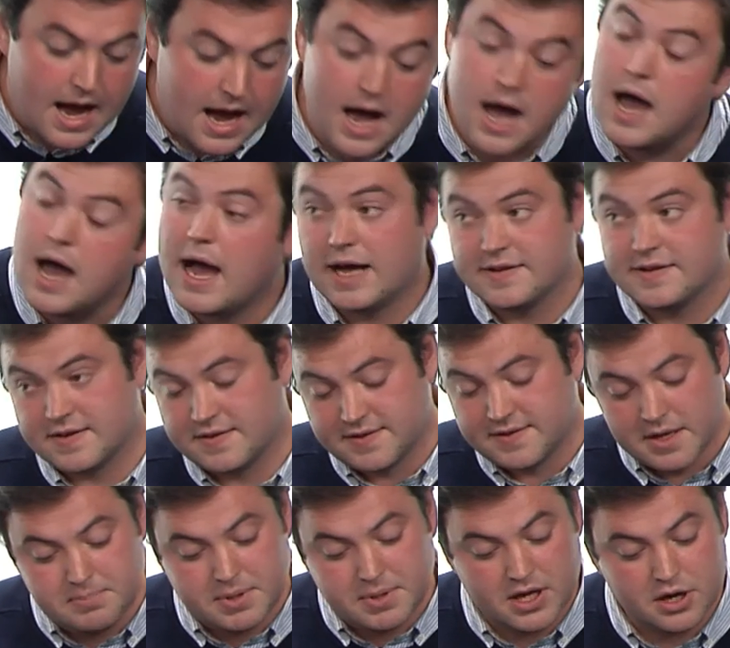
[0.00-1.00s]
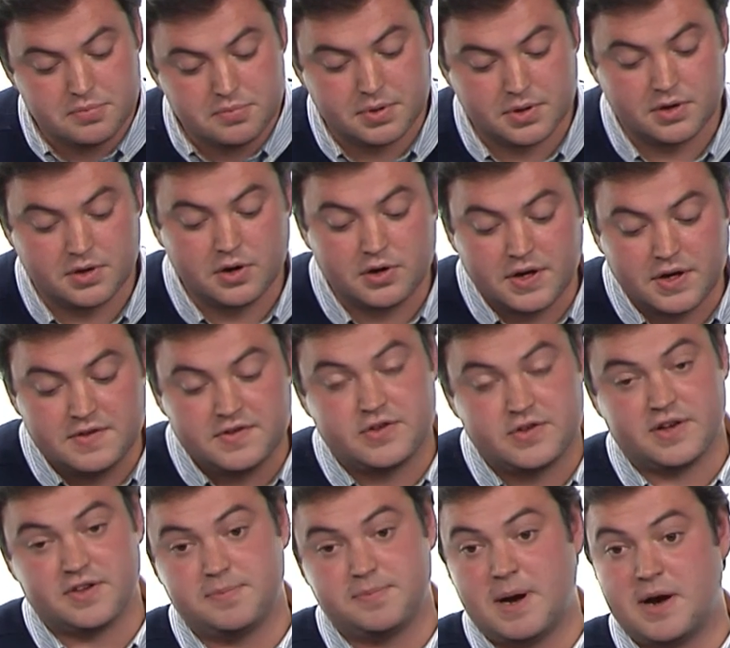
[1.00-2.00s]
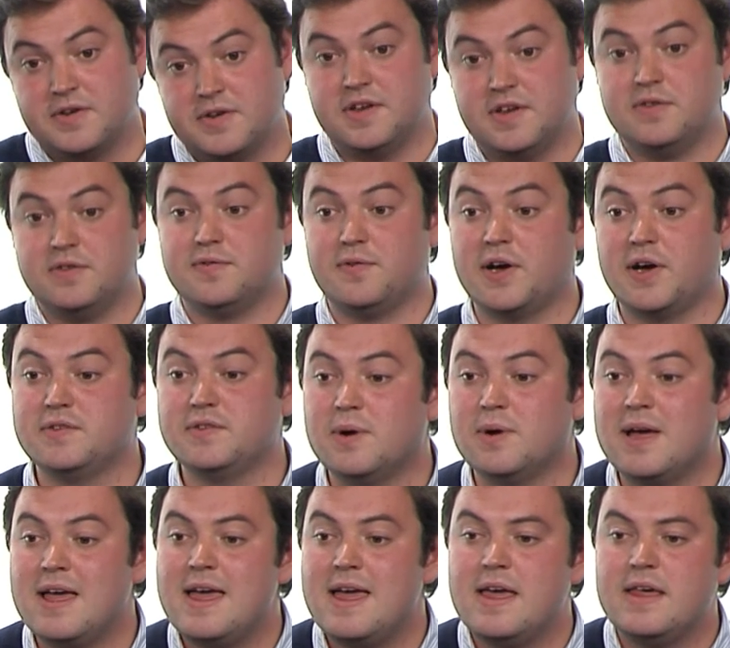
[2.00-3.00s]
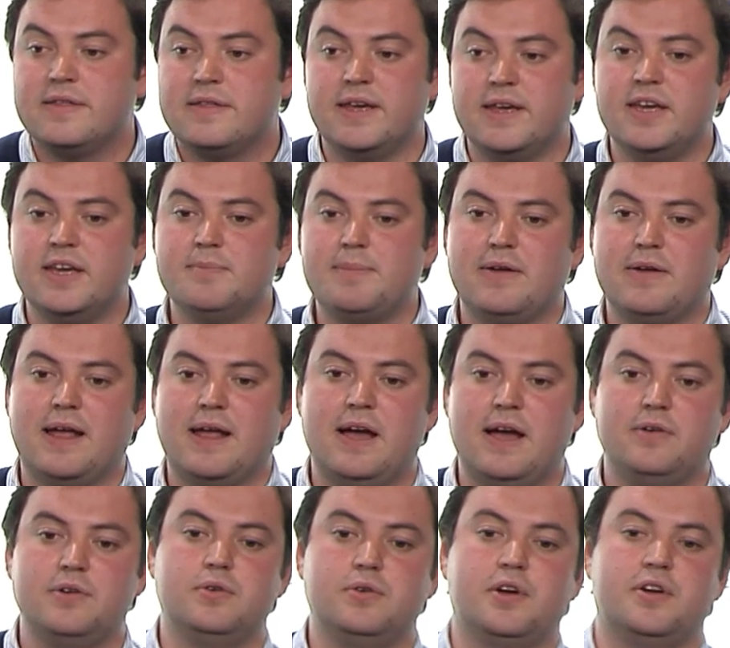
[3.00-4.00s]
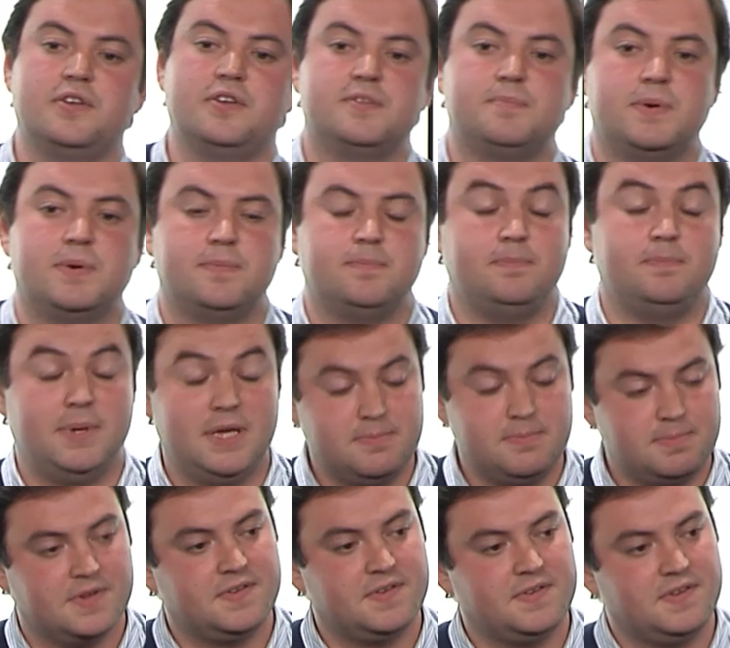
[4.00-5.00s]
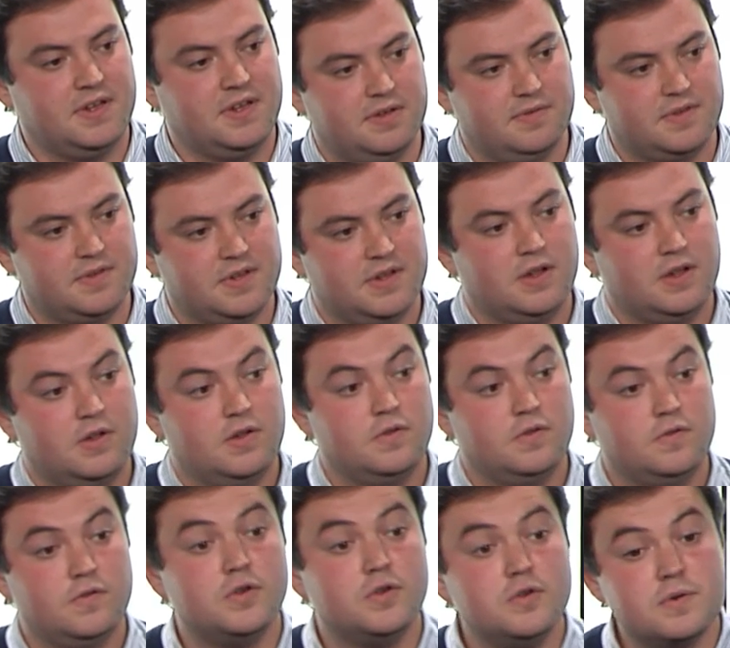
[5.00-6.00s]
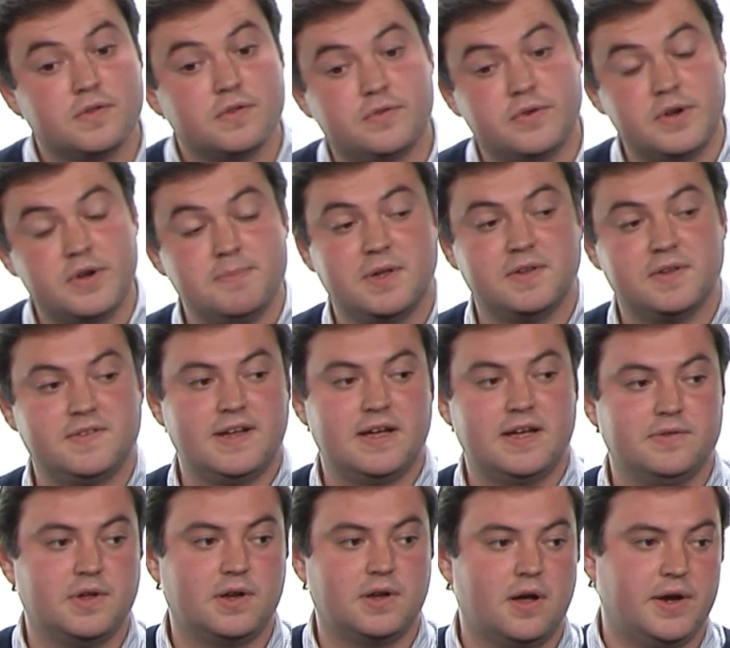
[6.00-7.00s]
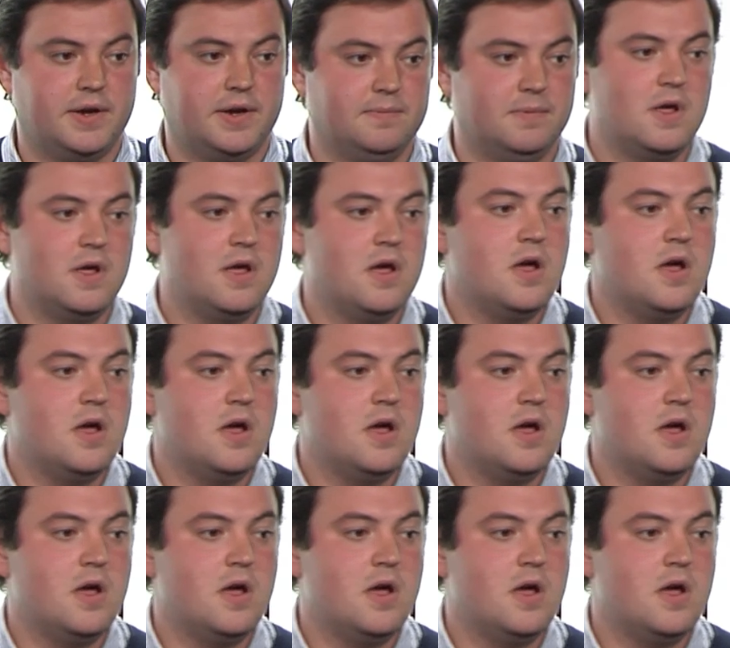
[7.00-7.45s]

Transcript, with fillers: As I say, be open and honest. Transparency is vital. Think about how you're going to be perceived 2 or 3 months down the line.